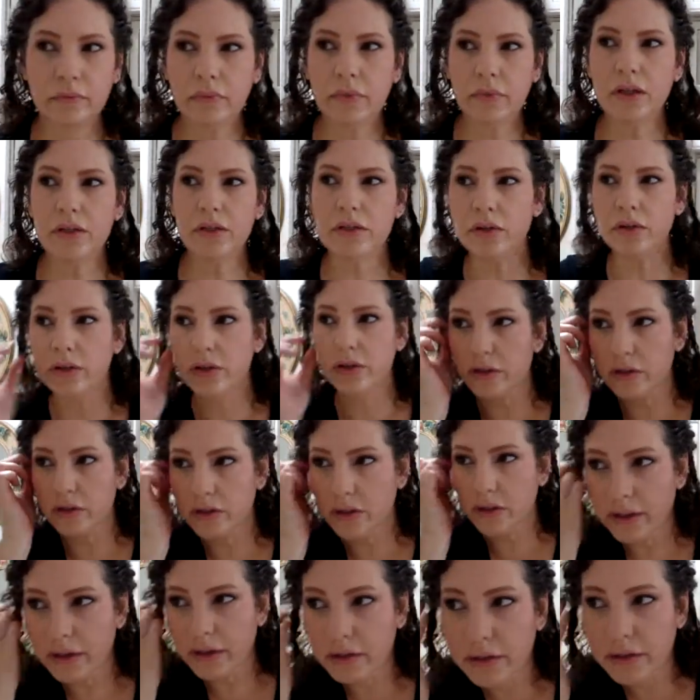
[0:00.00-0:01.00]
So now
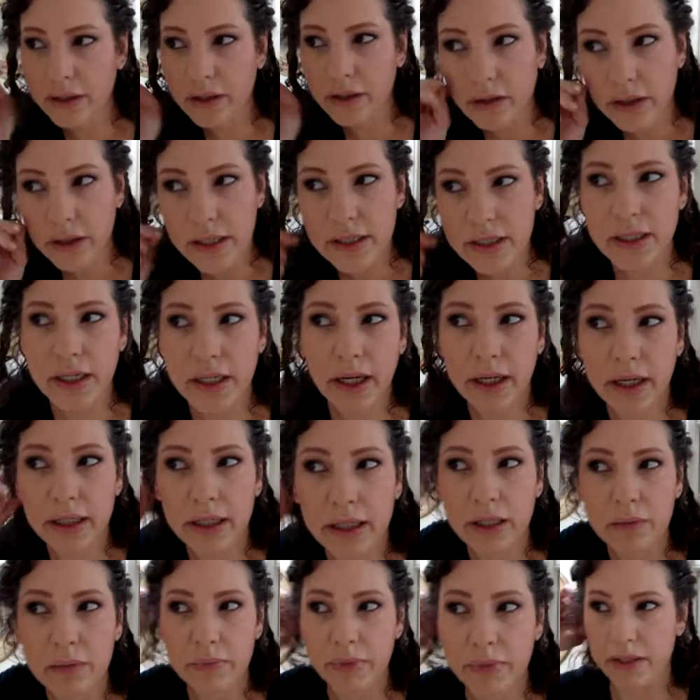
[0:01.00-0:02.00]
I look like crazy
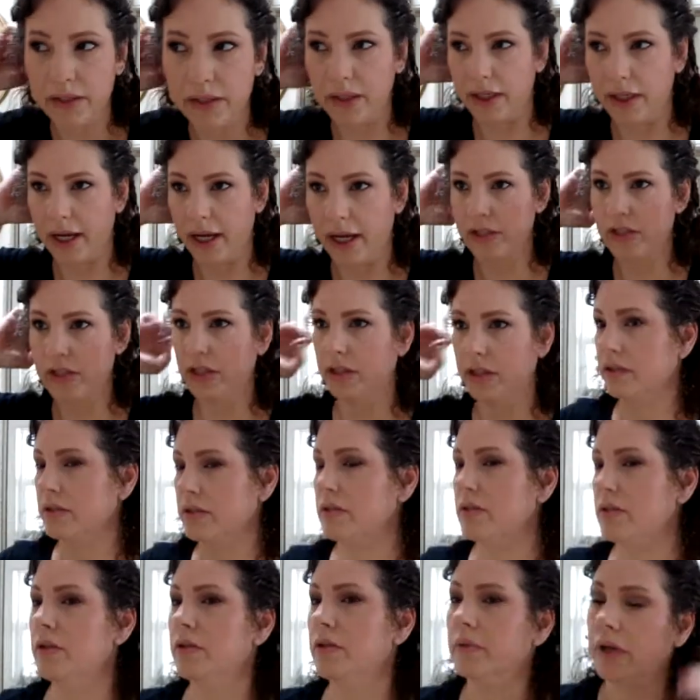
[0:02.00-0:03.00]
Heidi, but it actually
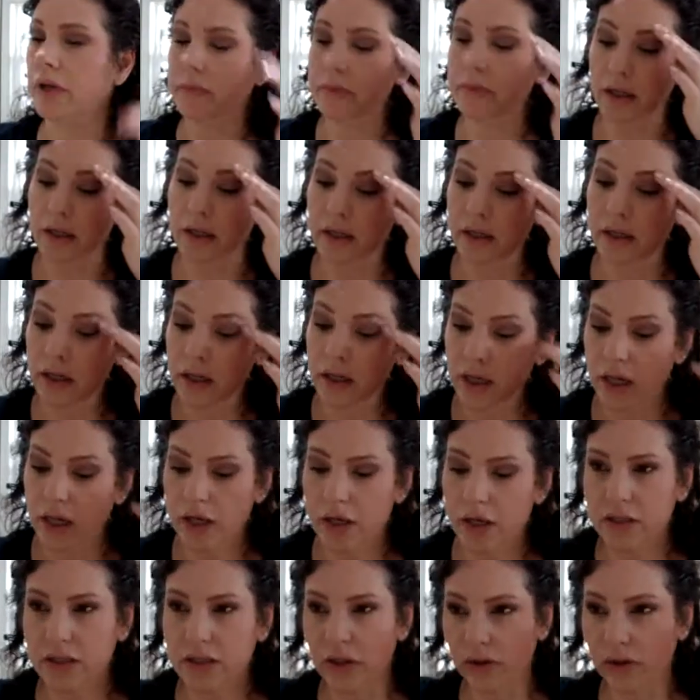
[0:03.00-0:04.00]
looks cute when I'm done.
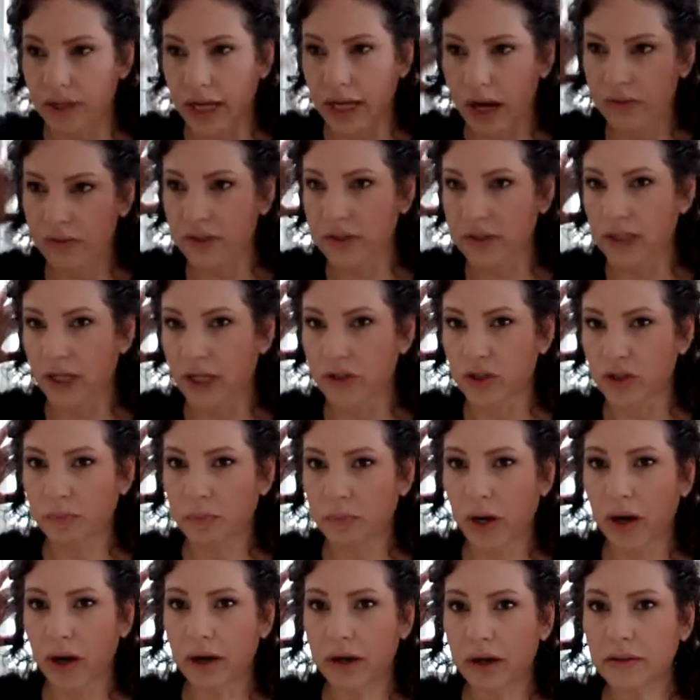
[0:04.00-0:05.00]
So now the center
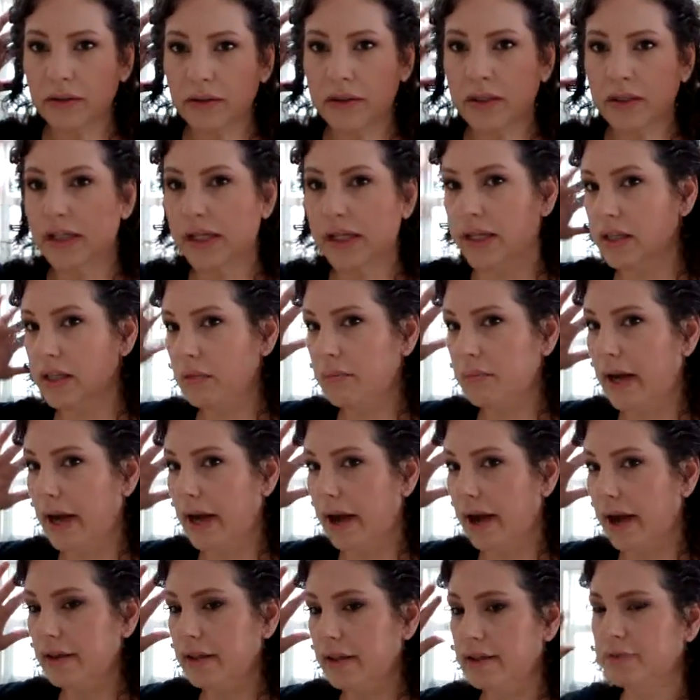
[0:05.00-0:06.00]
part in the
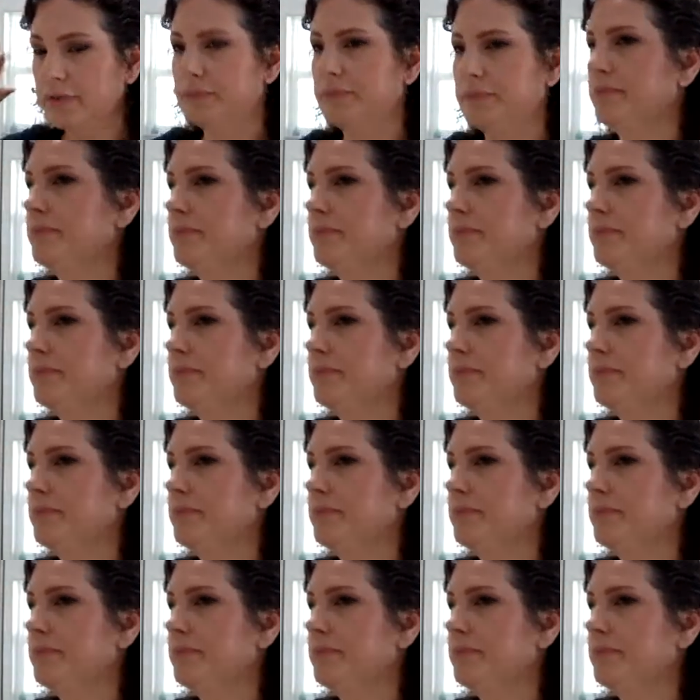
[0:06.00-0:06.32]
back,